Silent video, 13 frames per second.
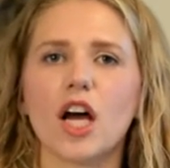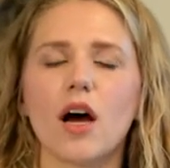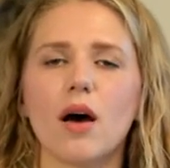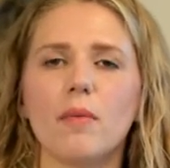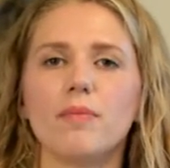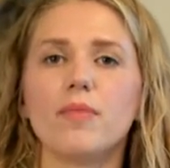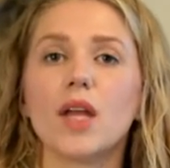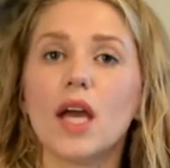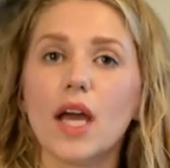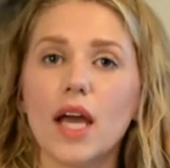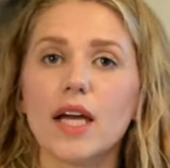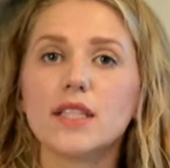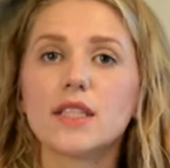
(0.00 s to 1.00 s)
Um,
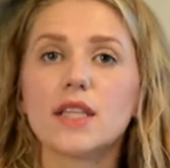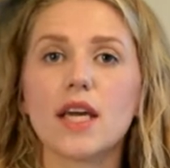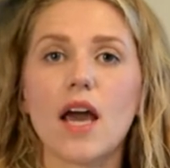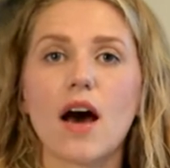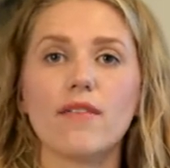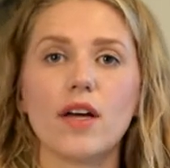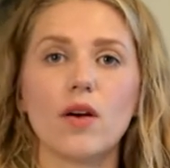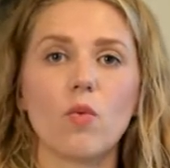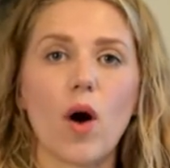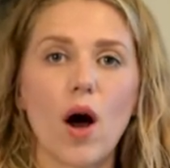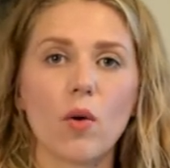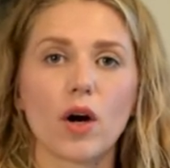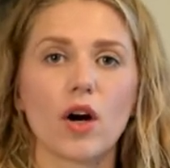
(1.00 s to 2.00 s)
into the oven
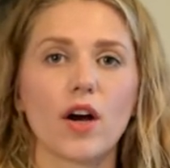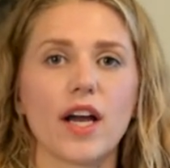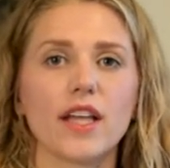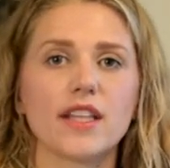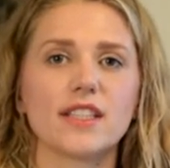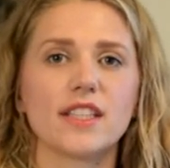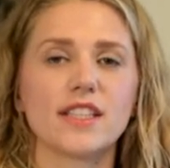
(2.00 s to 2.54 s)
while we're cooking this.